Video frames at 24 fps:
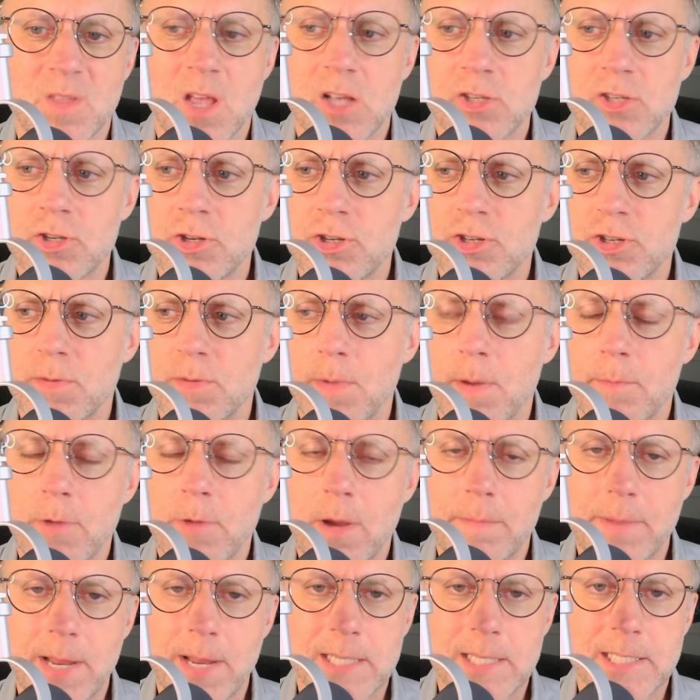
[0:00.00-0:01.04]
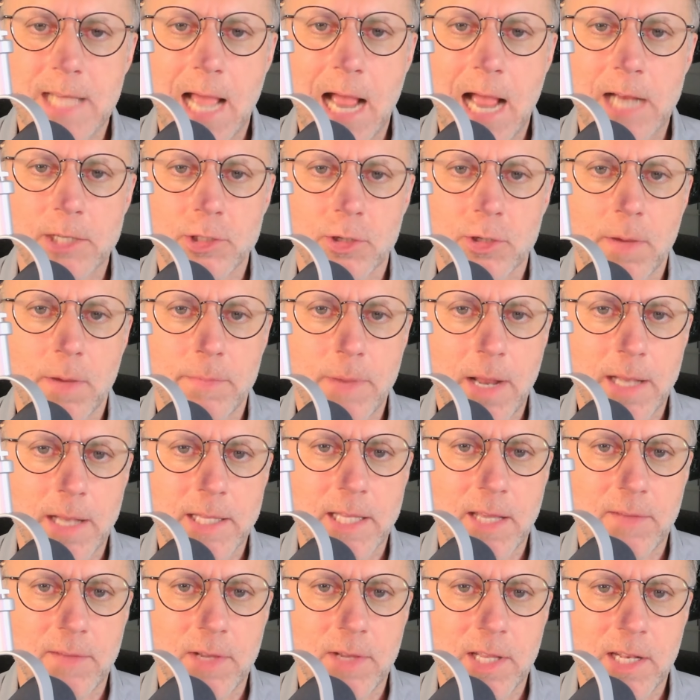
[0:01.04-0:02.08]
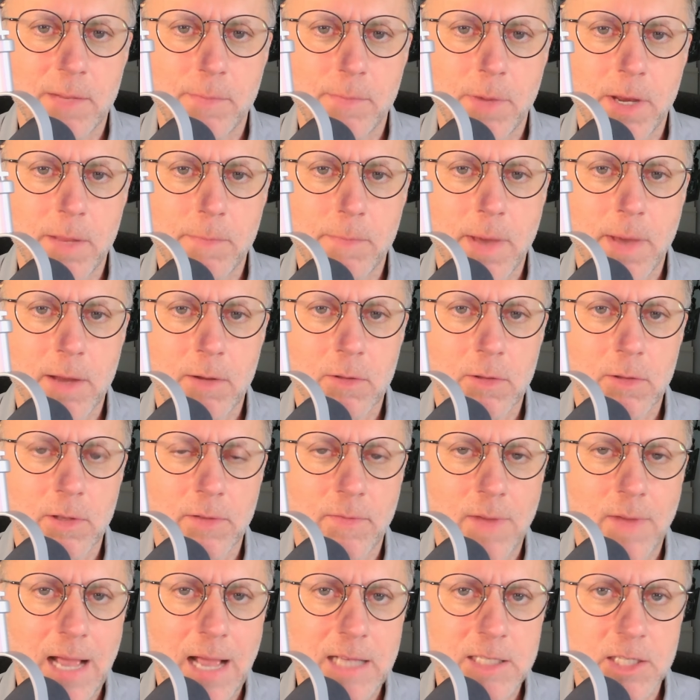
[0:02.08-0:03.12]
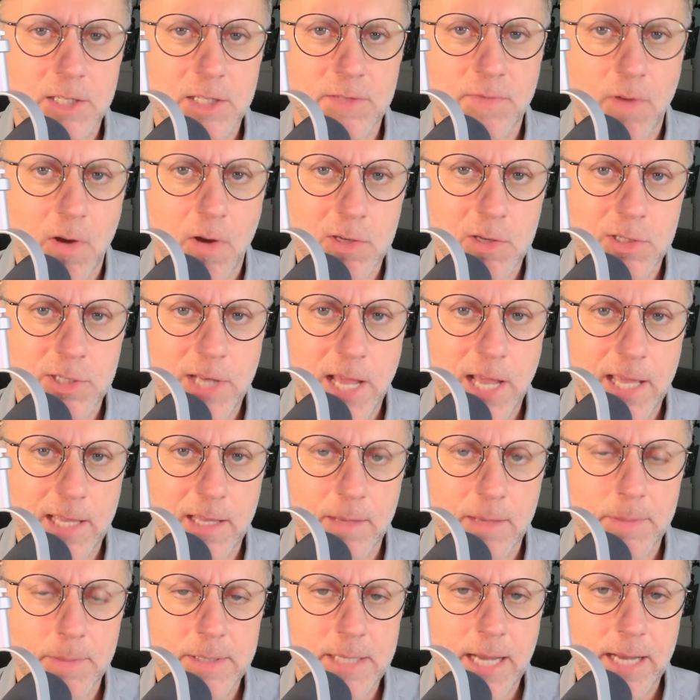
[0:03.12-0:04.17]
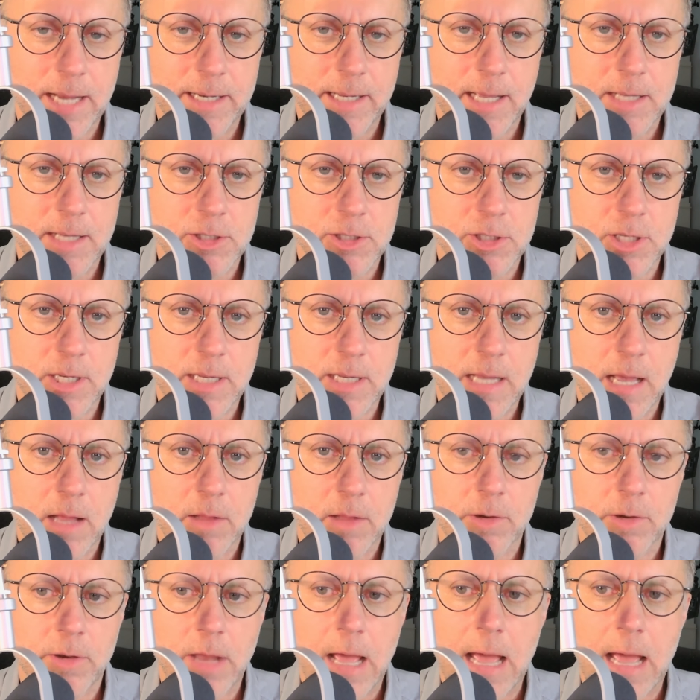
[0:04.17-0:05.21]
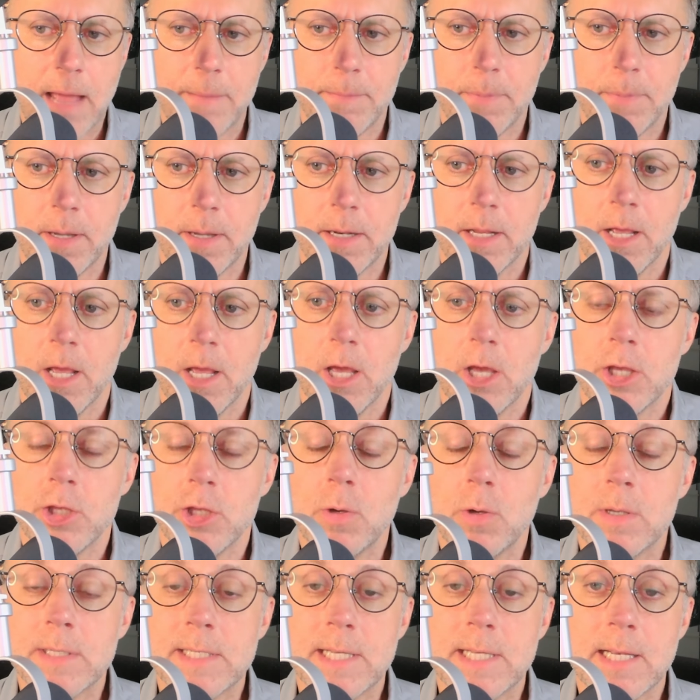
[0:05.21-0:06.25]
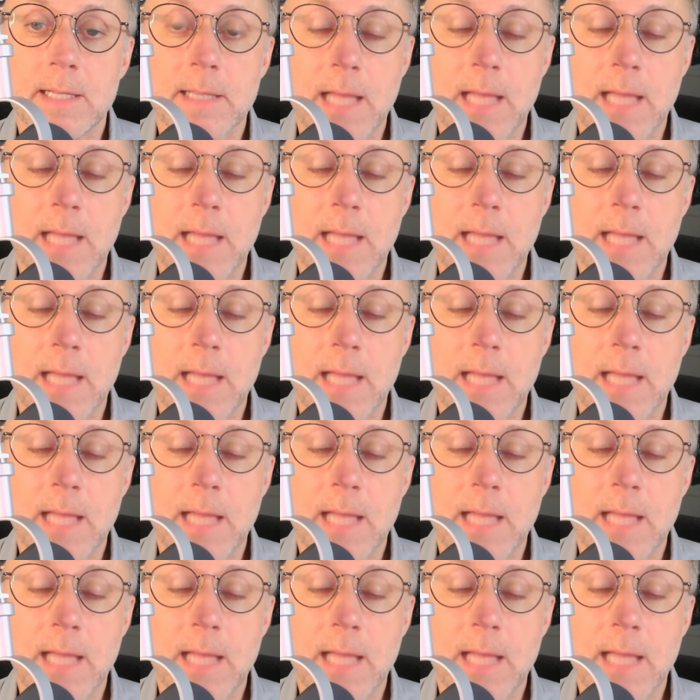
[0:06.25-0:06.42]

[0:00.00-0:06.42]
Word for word: So just remember, I'm not a doctor. I'm not giving anybody medical advice as far as taking betaine HCL or not, but you can see a